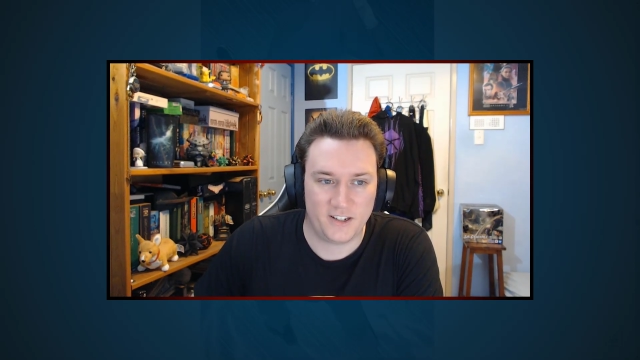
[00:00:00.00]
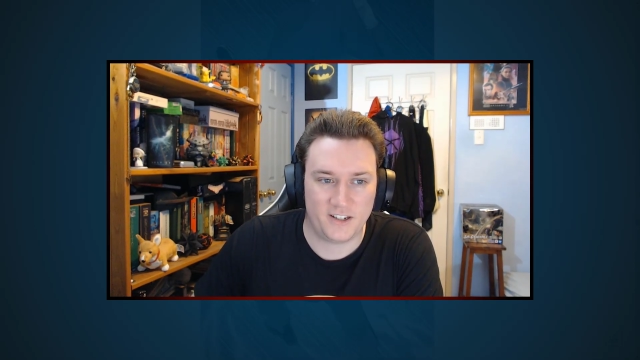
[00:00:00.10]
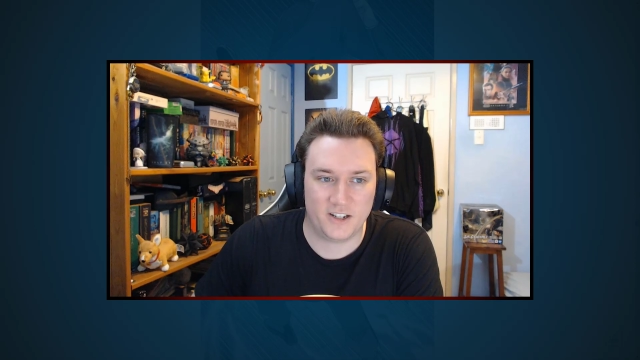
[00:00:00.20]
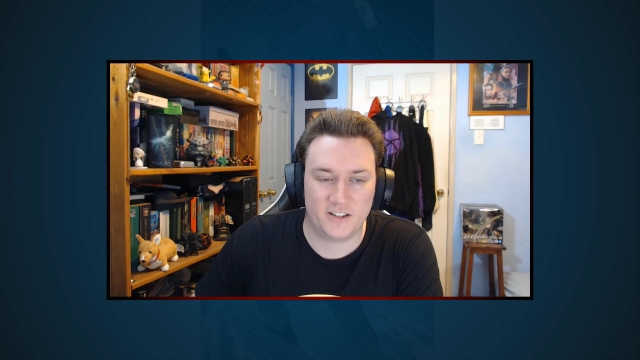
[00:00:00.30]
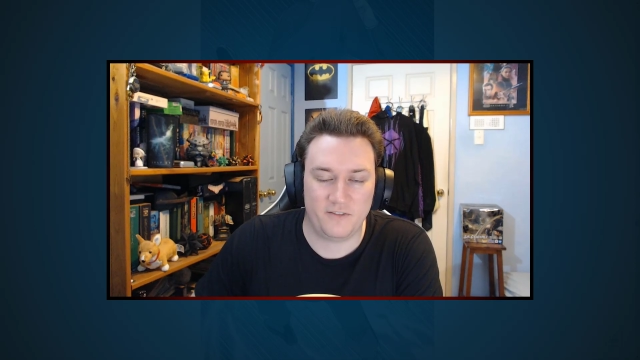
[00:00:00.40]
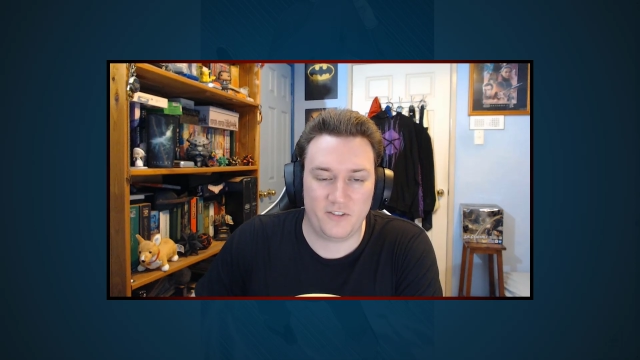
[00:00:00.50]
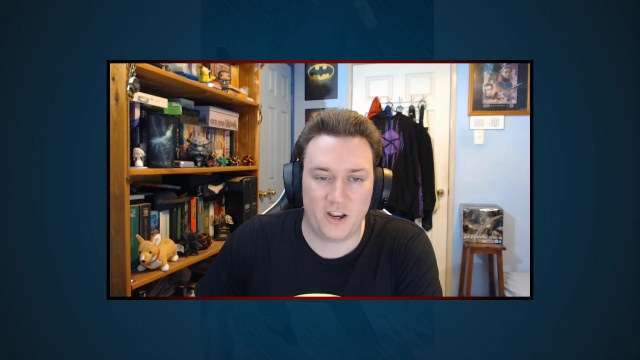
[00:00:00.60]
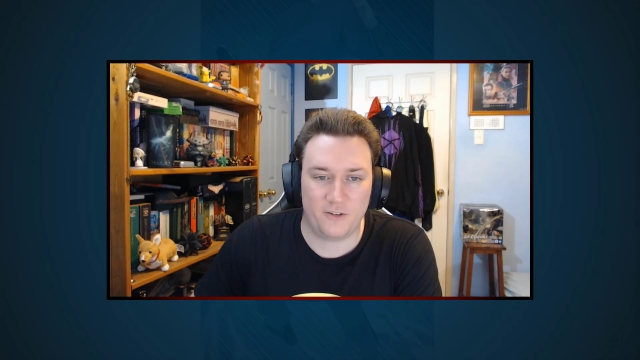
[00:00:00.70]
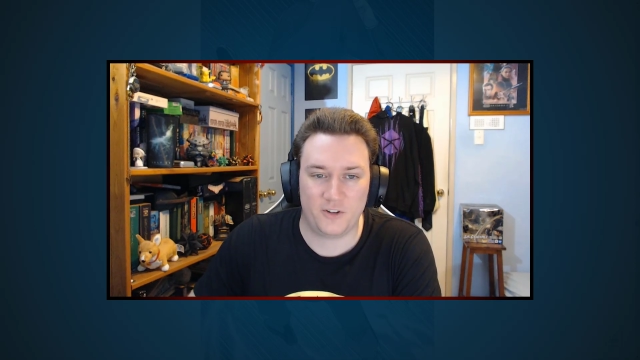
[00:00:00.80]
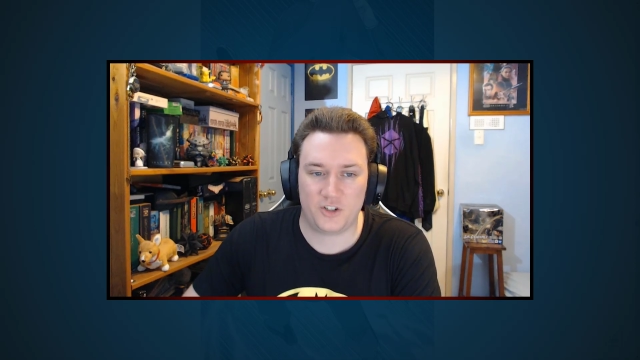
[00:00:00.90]
He doesn't even get
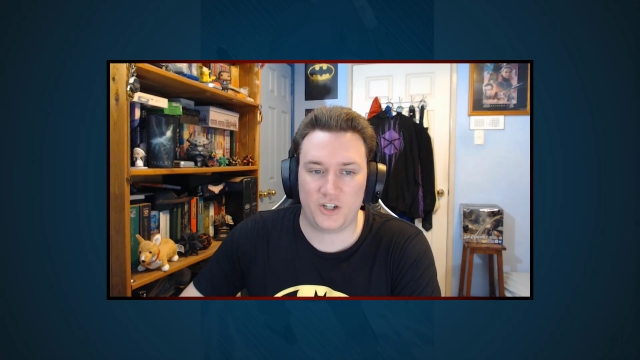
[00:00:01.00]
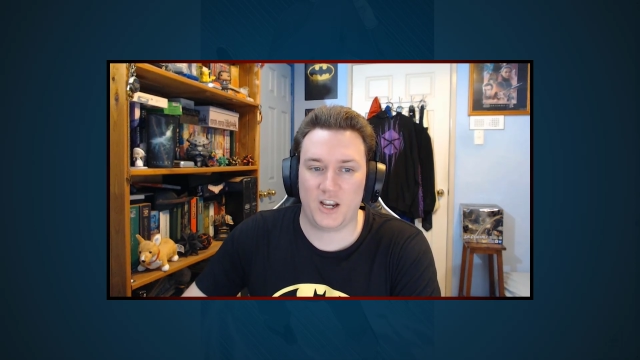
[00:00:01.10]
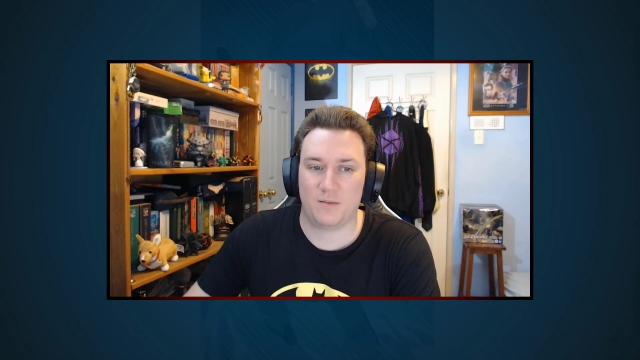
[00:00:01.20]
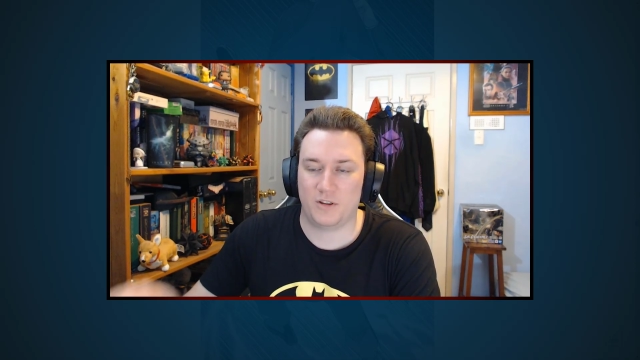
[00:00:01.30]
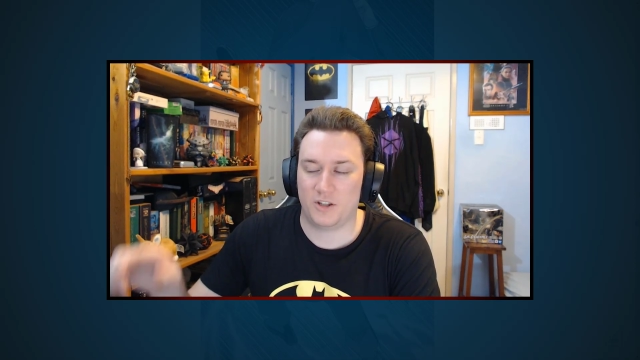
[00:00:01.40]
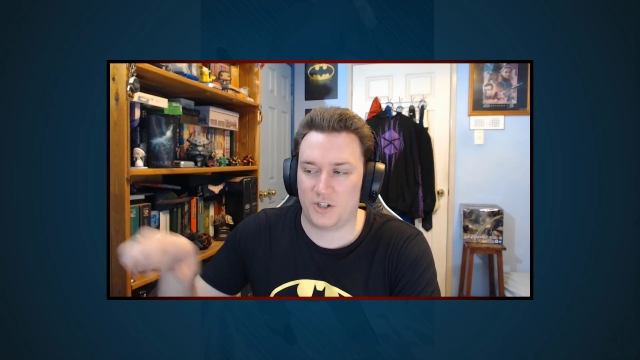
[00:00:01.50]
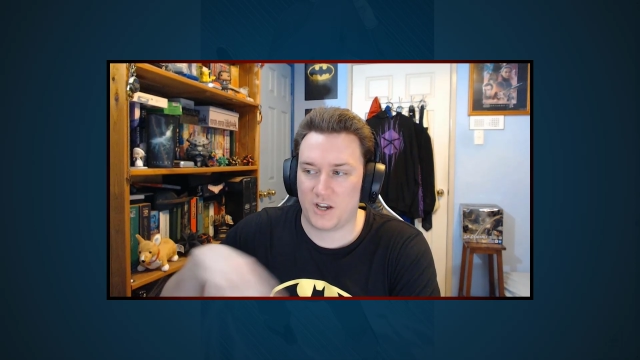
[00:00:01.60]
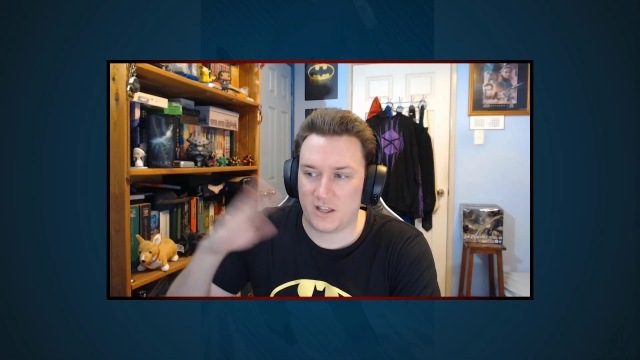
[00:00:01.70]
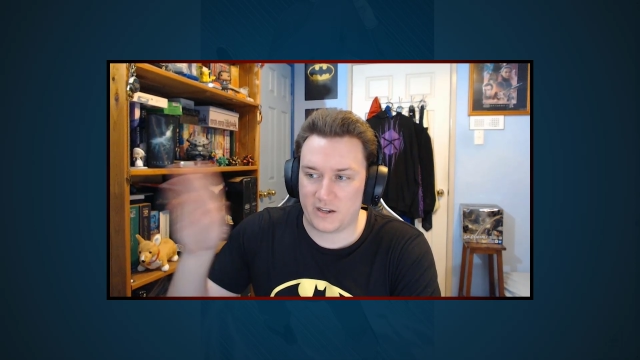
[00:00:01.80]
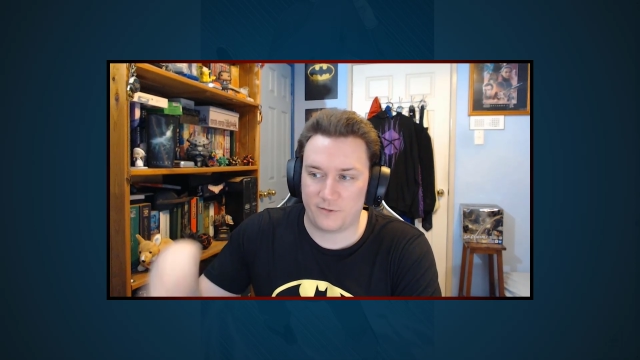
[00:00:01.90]
off the chair, but the
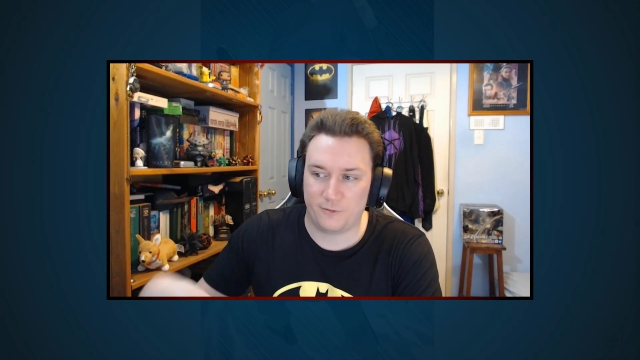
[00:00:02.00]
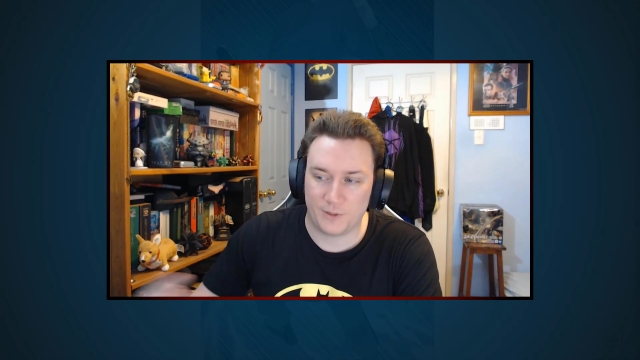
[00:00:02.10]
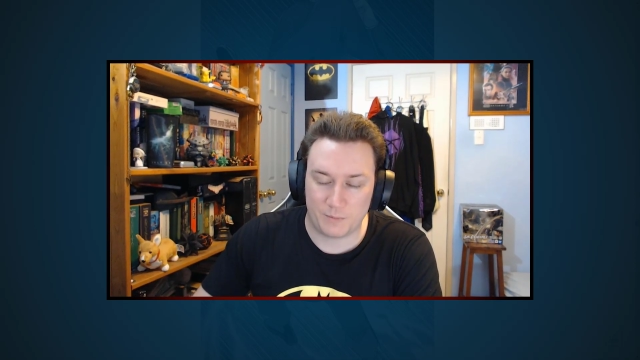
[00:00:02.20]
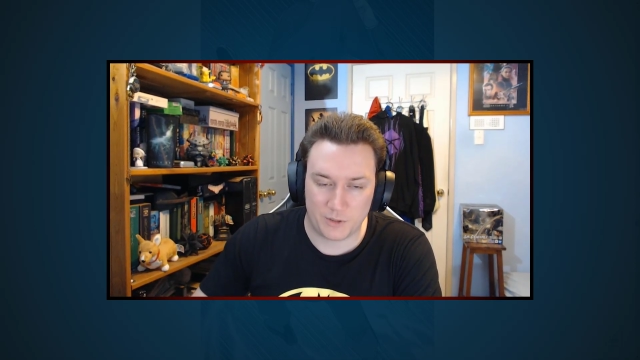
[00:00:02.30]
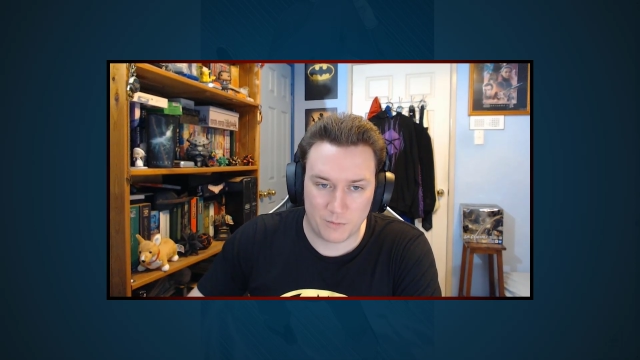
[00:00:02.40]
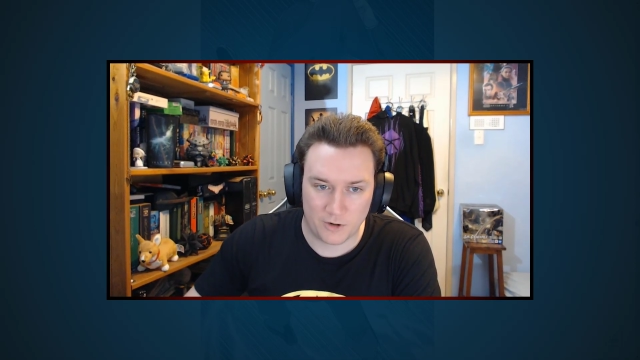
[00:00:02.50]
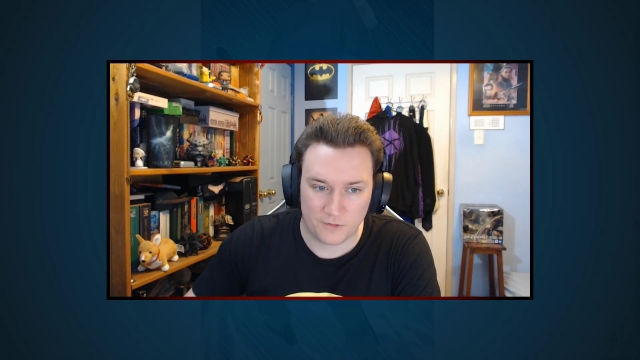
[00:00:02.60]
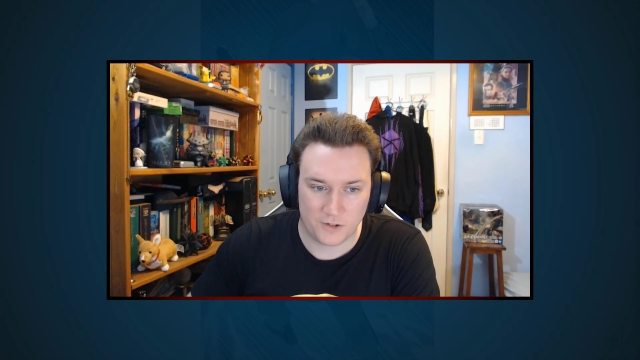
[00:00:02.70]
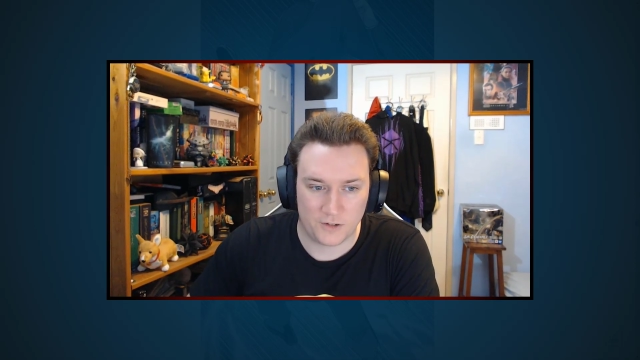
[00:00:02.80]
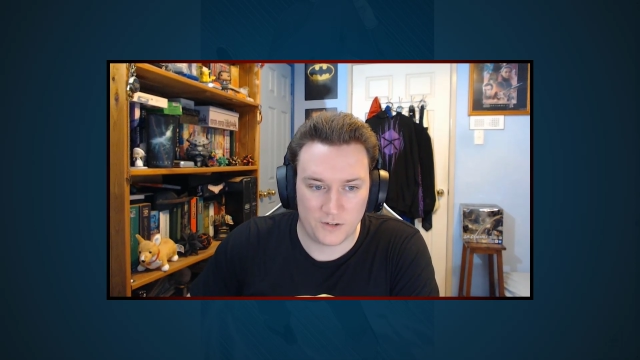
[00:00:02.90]
chair like flips him
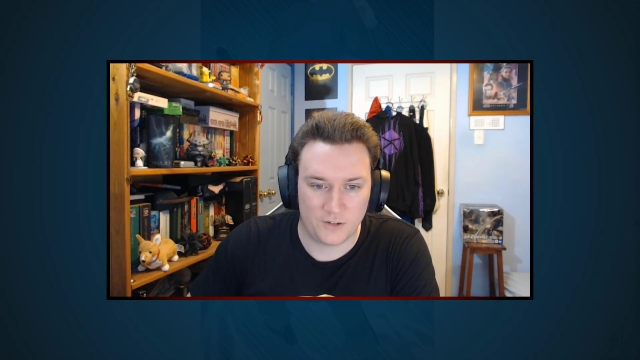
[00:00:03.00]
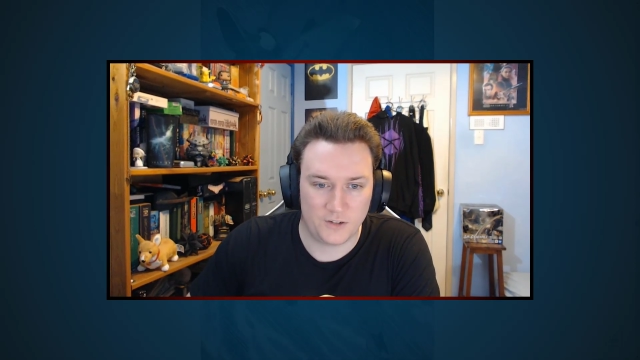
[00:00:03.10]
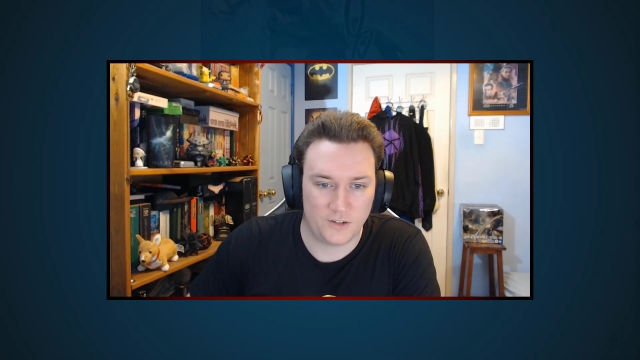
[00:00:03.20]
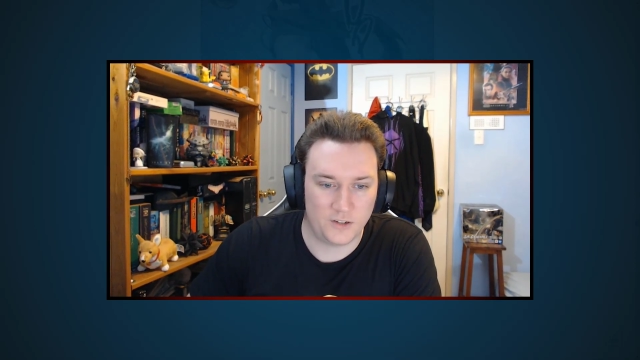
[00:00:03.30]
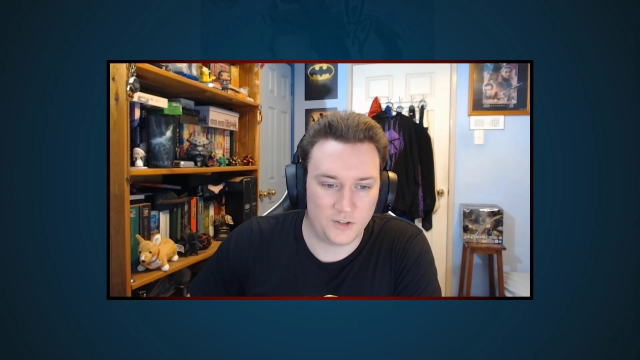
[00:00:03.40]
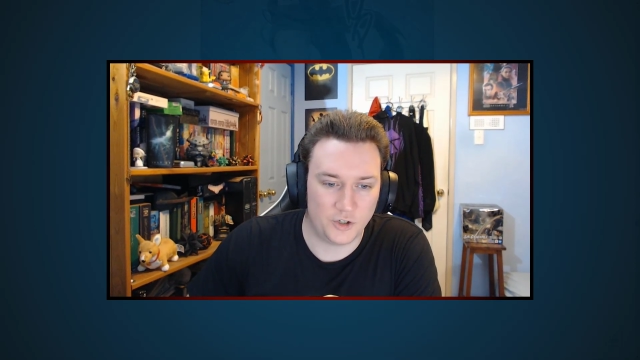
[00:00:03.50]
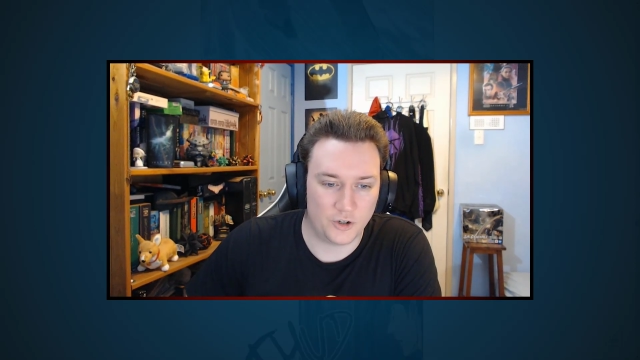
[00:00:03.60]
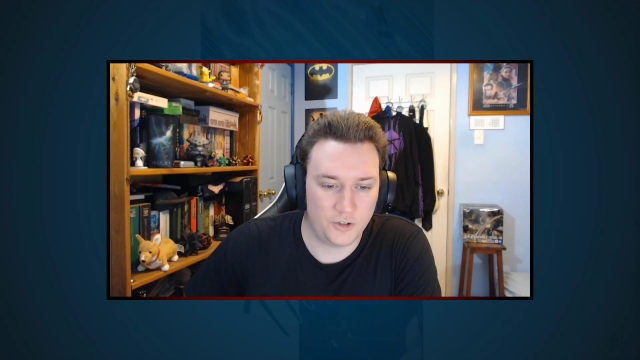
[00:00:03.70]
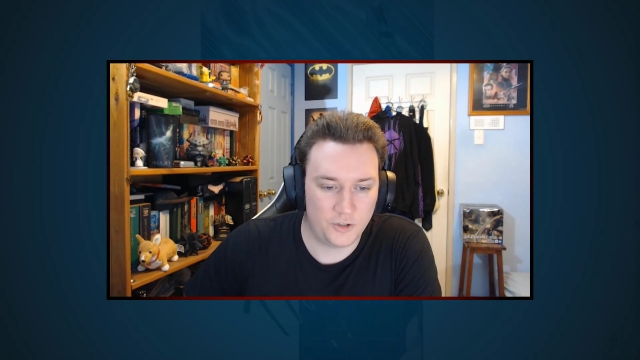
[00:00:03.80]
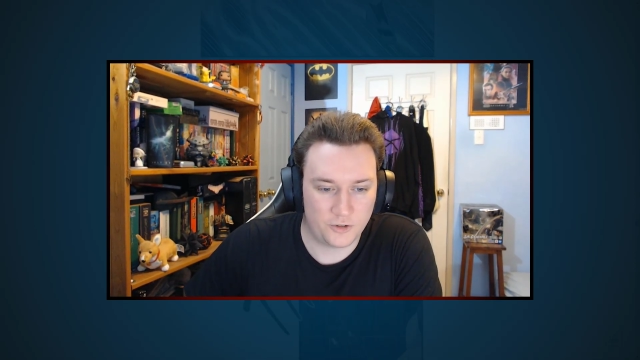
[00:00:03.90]
over.
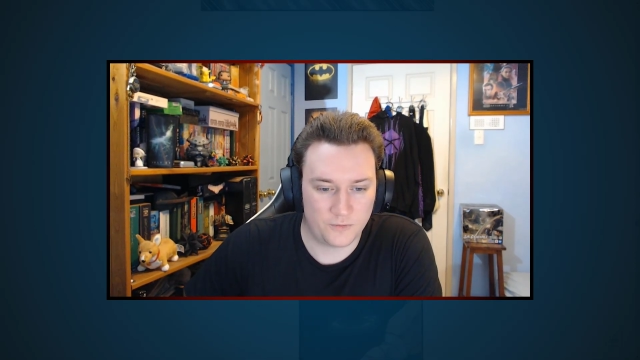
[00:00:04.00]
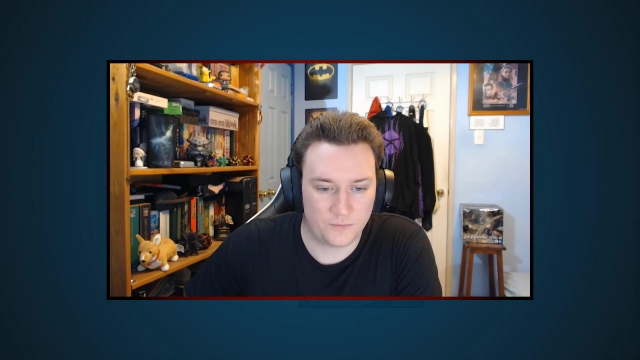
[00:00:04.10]
Dodge.